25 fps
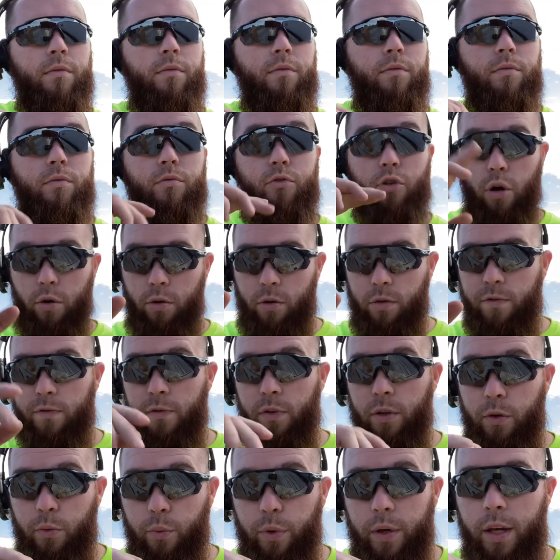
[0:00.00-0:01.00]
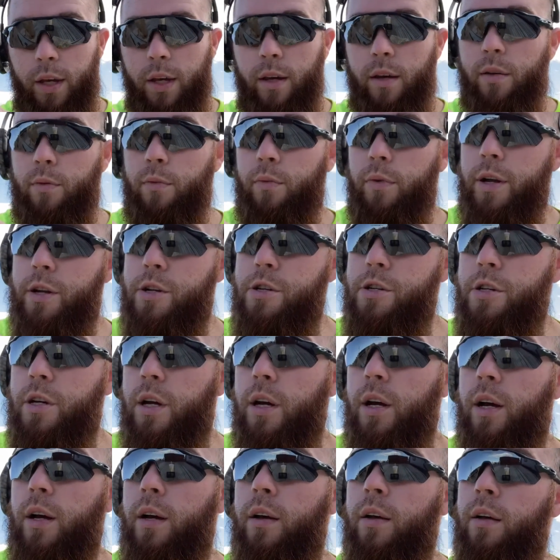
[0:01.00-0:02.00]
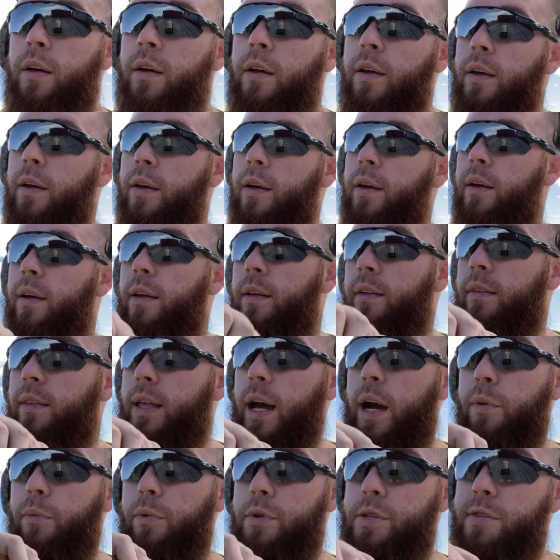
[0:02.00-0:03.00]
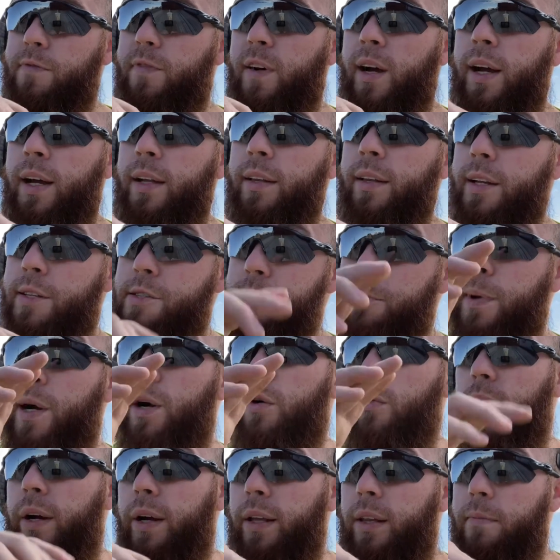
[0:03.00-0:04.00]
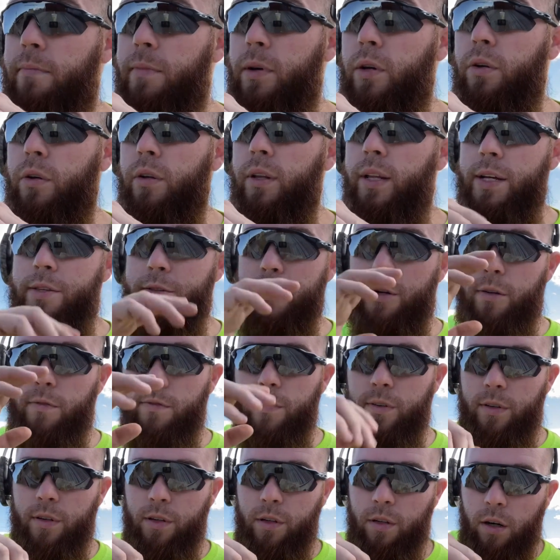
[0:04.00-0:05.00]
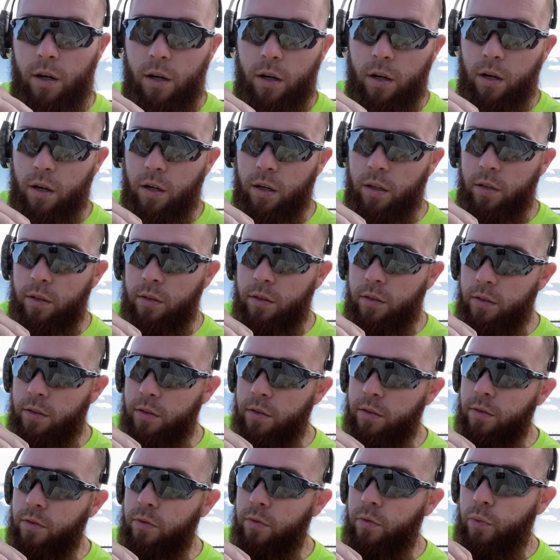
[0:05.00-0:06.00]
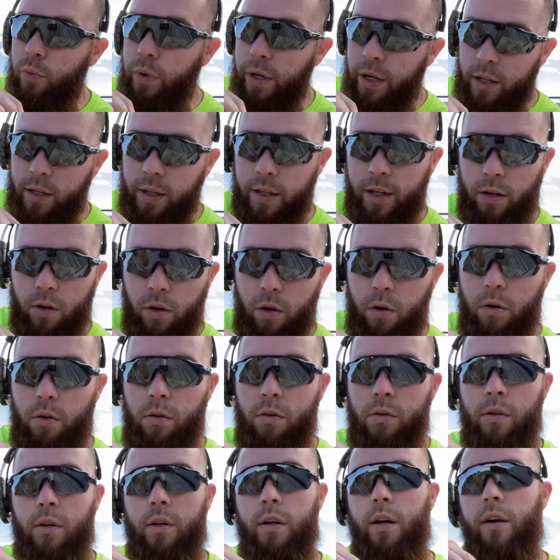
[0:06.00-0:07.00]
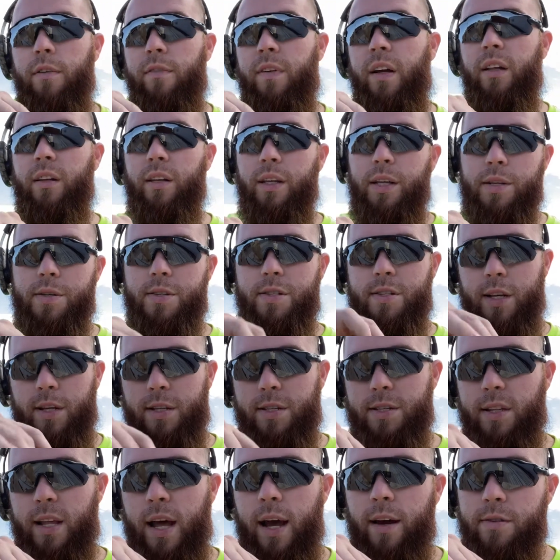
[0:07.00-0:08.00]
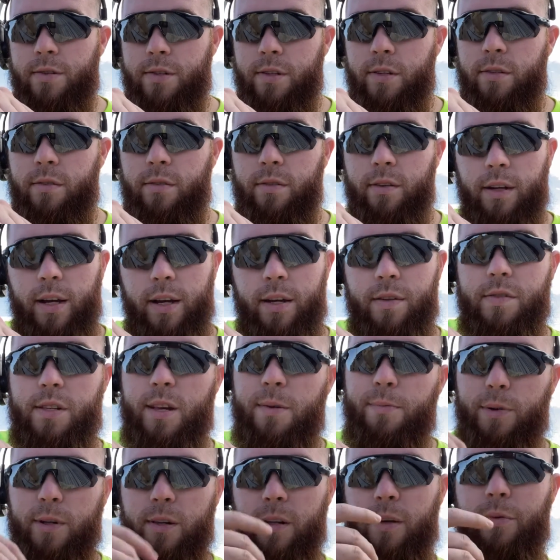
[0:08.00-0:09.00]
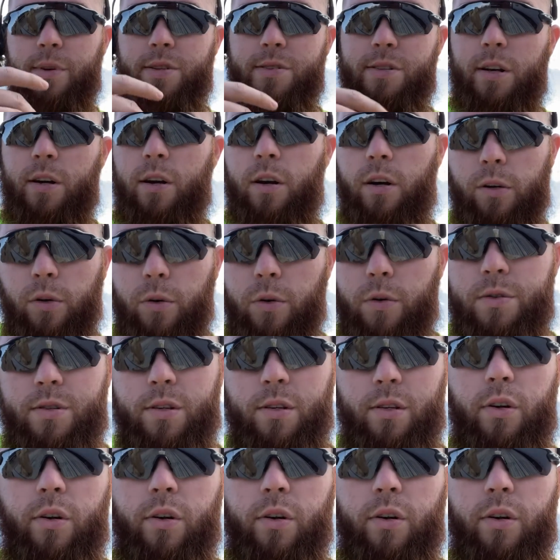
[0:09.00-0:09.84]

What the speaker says: total for the week, which that was fine. That's about right in the middle. That's over our weekly goal of at least 6,000, and typically we set our goals a little